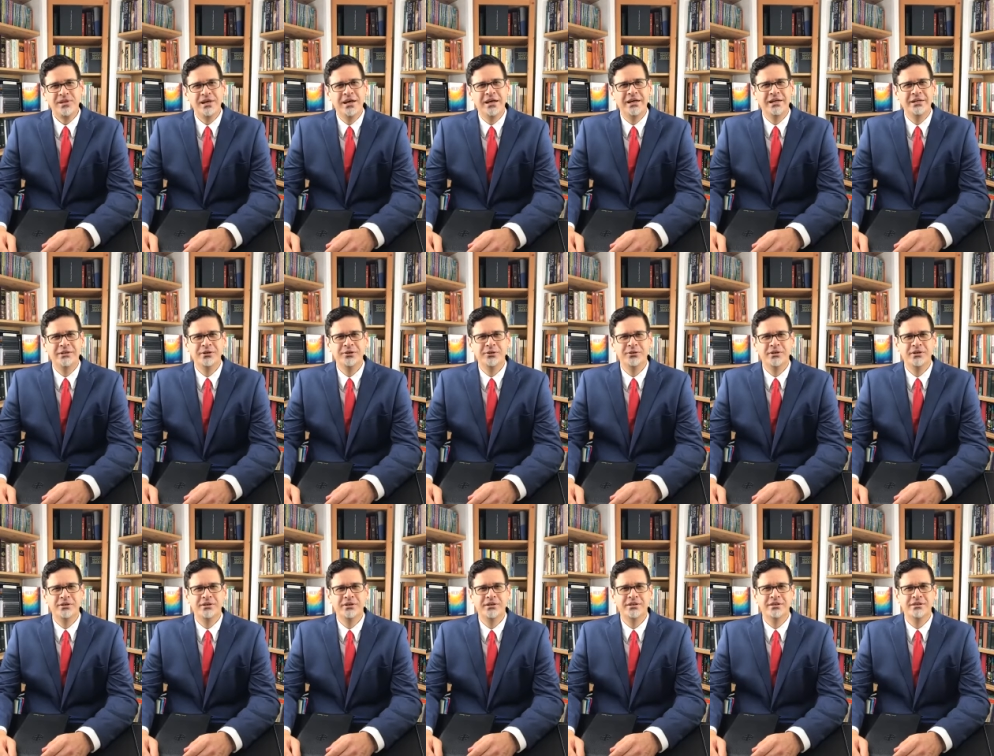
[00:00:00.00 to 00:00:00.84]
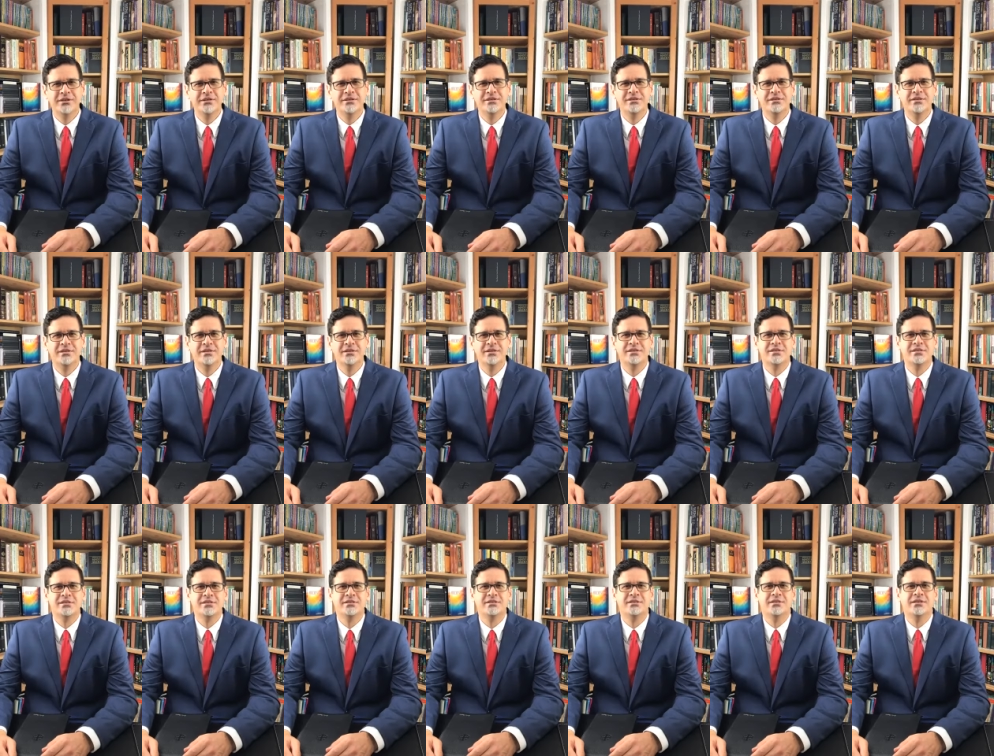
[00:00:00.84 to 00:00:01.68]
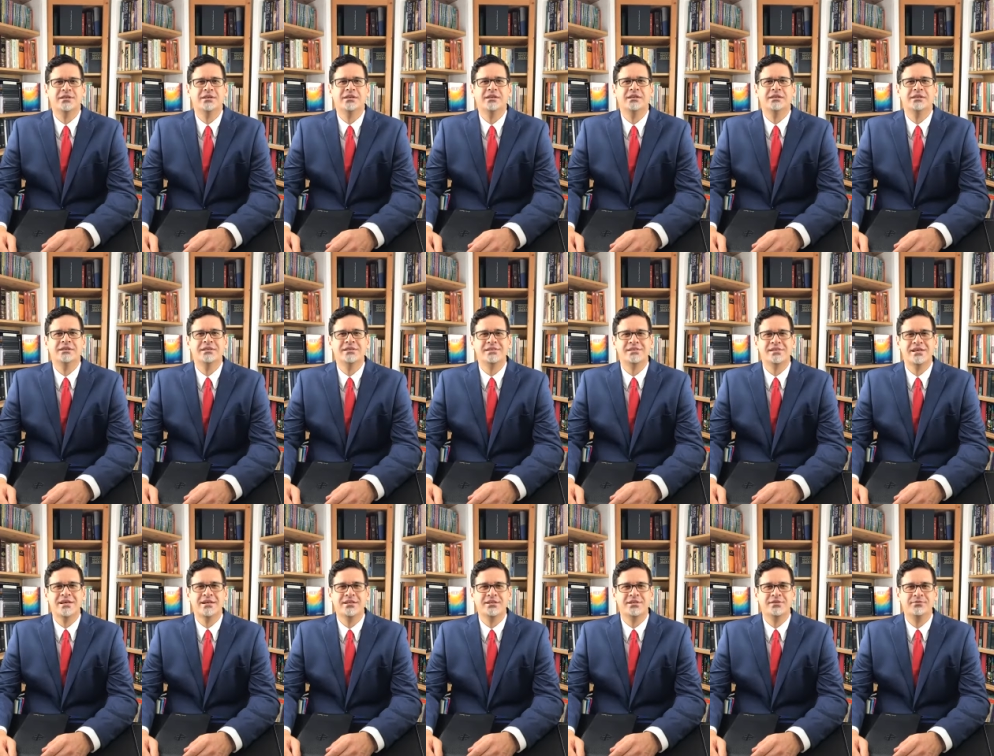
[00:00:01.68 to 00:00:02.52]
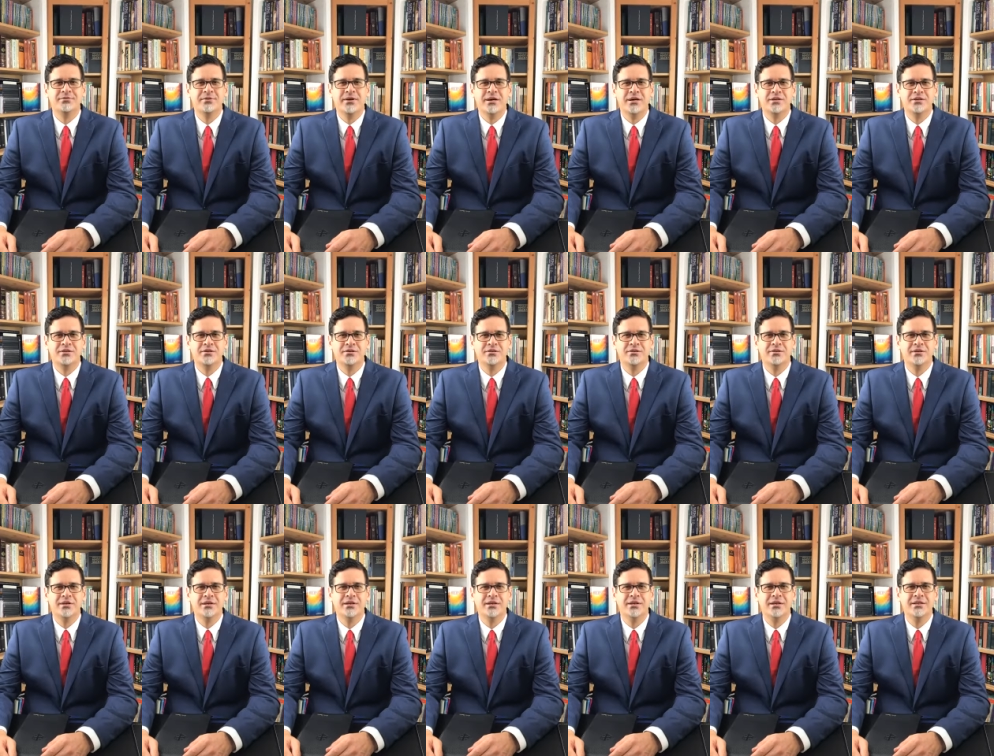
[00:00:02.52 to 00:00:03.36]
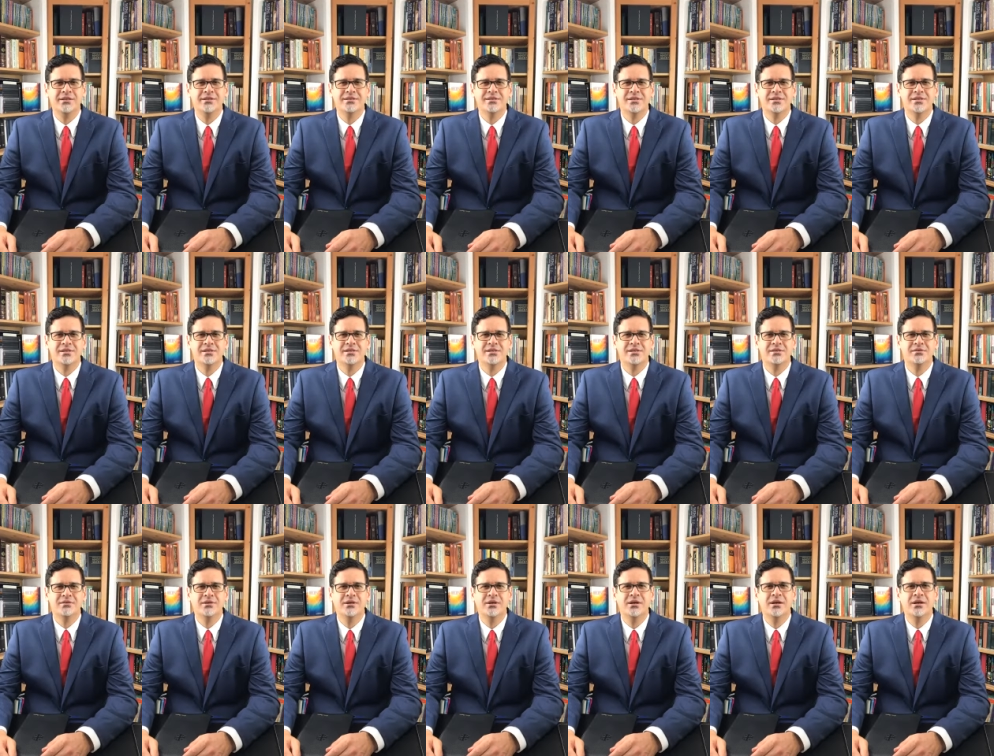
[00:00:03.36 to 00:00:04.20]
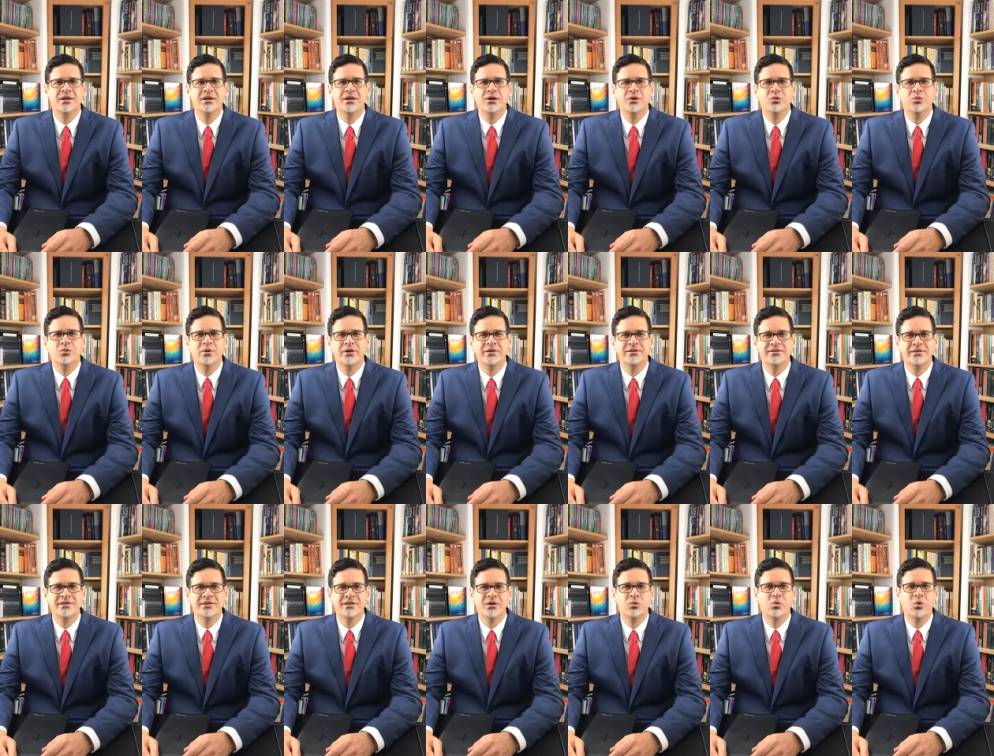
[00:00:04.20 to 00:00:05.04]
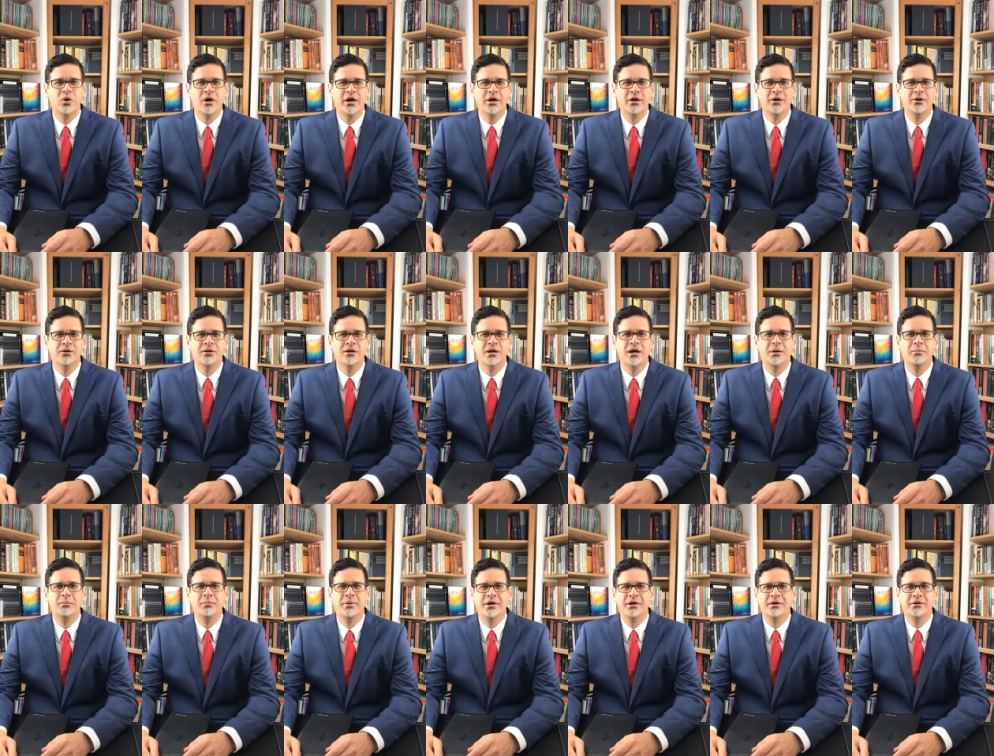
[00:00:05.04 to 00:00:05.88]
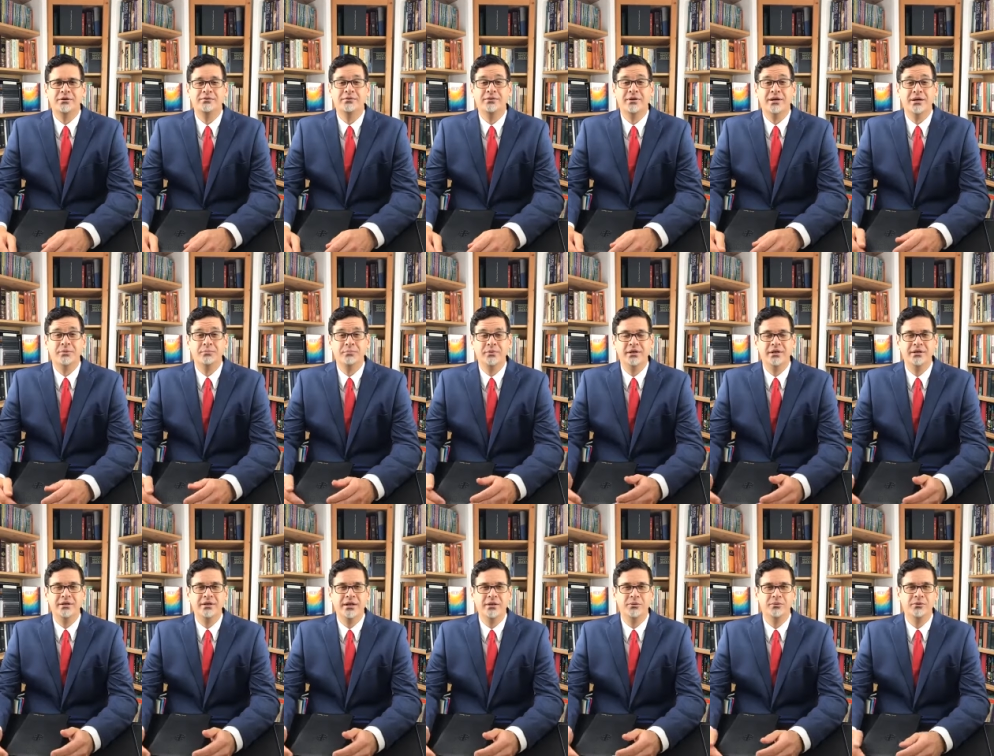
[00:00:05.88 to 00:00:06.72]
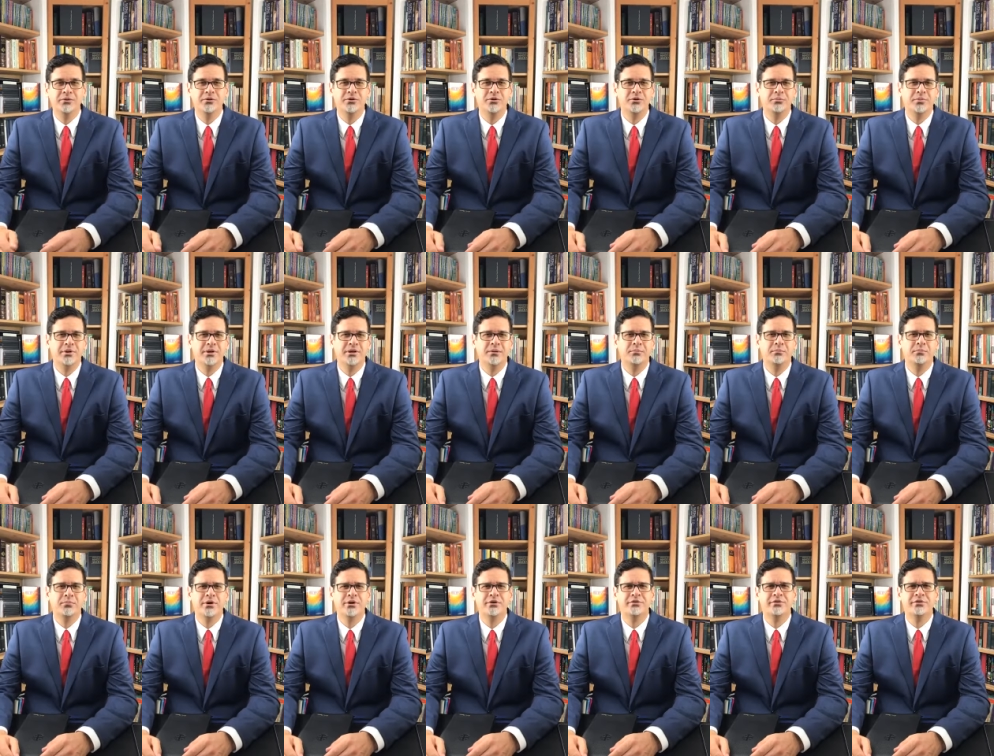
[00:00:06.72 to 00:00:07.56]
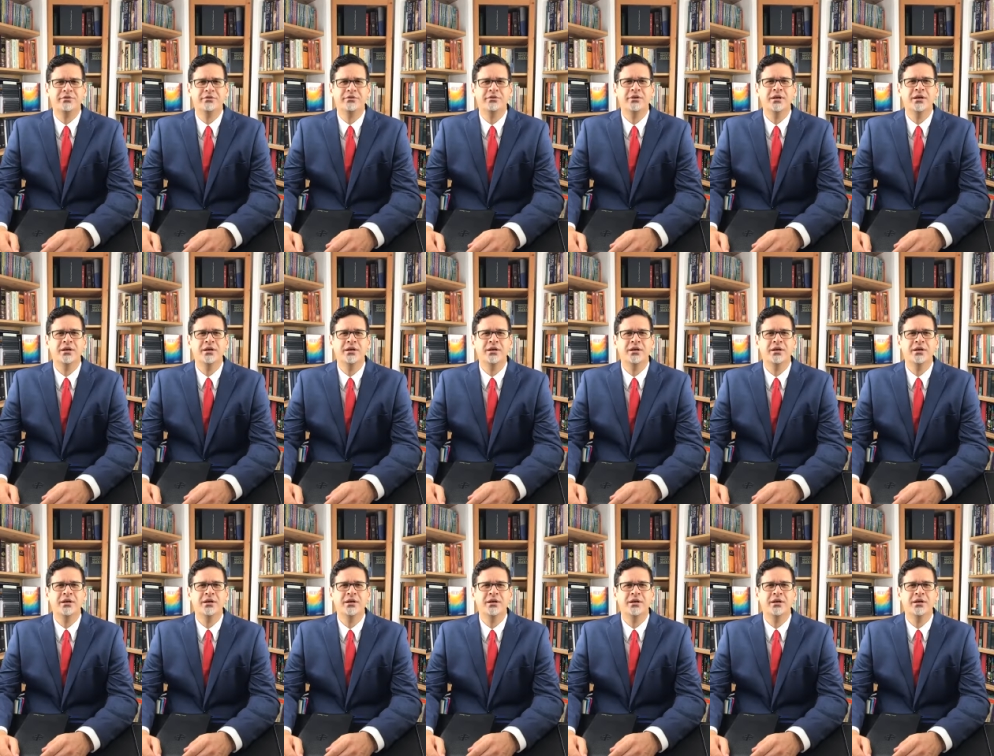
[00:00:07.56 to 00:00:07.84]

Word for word: I know that there is this uh, dissatisfaction that hits us once in a while about not being able to meet in person,